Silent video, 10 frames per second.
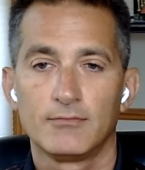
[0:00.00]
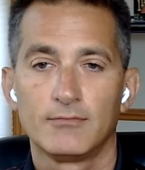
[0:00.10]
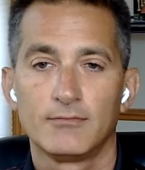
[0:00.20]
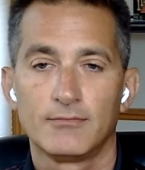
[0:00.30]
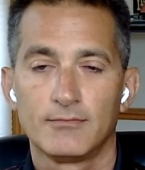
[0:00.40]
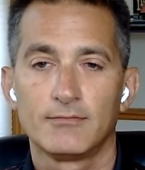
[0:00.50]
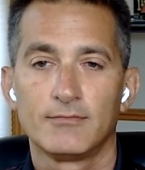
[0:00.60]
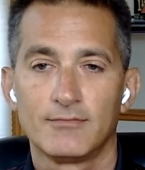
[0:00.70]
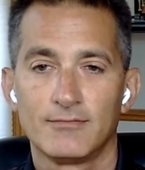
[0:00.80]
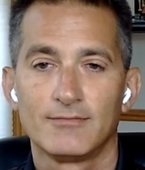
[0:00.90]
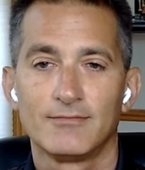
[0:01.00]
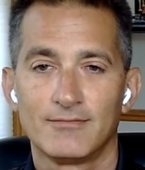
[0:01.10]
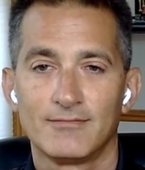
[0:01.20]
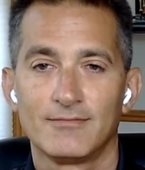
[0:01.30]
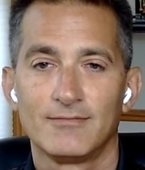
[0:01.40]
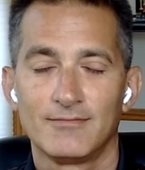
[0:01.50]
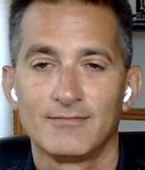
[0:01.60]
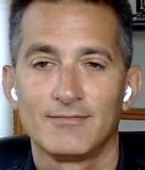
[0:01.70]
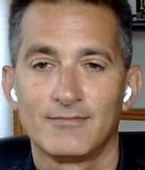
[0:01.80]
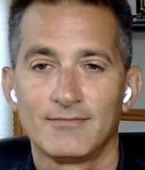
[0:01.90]

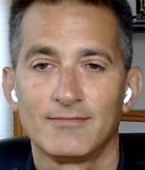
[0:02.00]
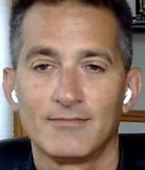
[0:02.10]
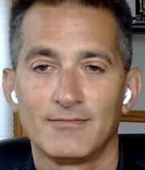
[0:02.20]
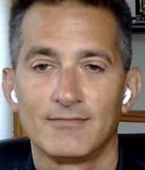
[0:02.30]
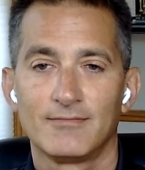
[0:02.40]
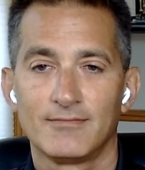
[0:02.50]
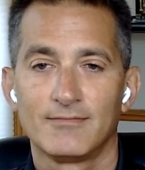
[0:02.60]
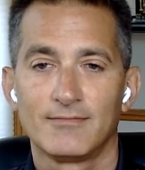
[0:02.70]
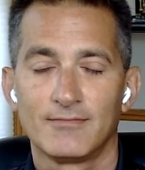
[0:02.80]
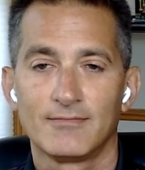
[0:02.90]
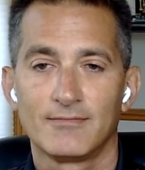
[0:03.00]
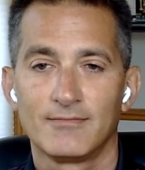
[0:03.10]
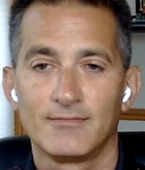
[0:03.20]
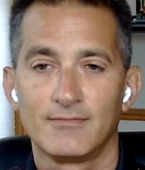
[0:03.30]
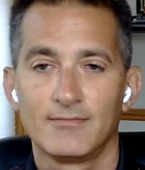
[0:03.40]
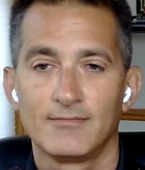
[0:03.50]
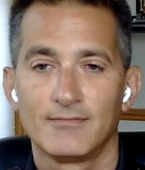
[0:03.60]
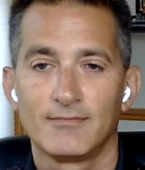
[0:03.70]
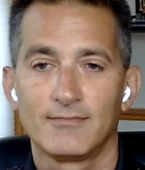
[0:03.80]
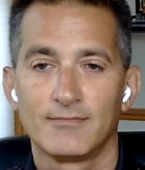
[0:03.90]

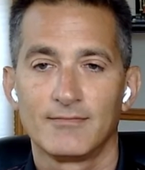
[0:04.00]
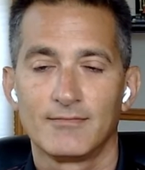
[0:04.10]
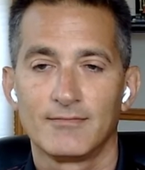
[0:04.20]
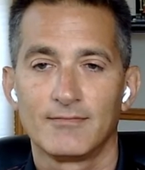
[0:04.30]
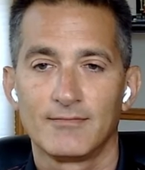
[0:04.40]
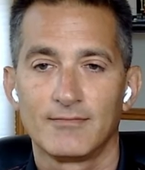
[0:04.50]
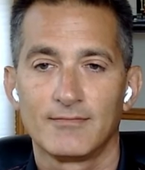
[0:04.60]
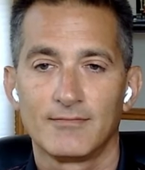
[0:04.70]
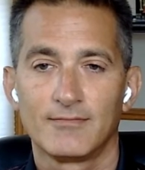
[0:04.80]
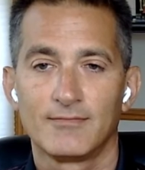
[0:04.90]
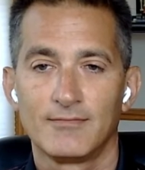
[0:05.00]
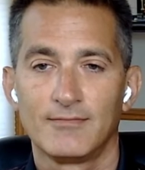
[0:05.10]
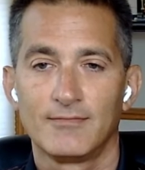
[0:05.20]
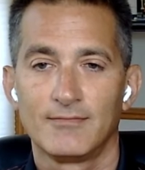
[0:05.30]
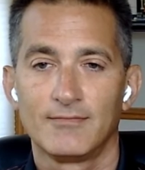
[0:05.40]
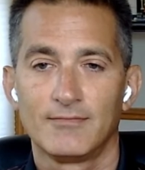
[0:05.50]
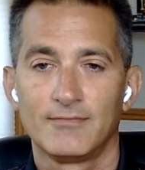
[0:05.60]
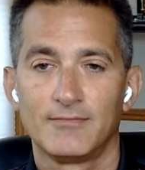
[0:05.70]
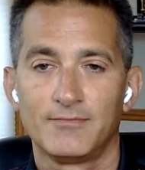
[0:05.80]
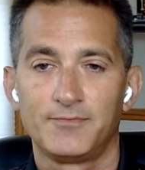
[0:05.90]

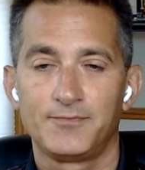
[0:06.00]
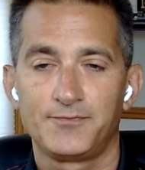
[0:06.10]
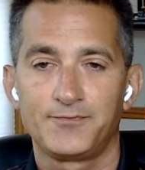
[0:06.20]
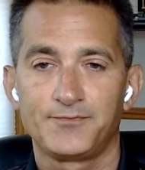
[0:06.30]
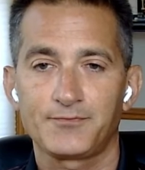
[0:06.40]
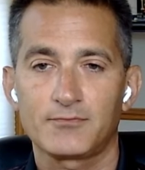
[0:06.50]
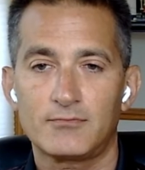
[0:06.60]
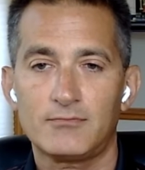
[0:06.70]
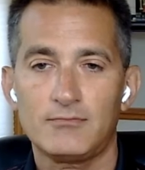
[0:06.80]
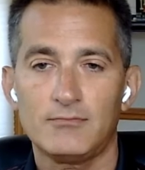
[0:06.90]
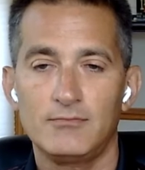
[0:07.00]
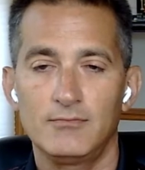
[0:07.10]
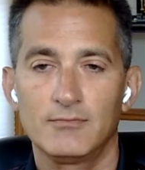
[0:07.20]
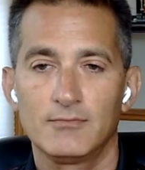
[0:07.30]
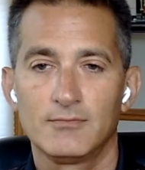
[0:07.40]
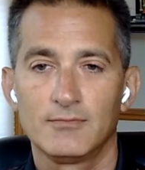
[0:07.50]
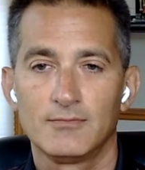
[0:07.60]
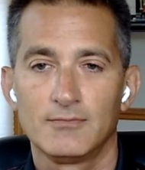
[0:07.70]
[no speech]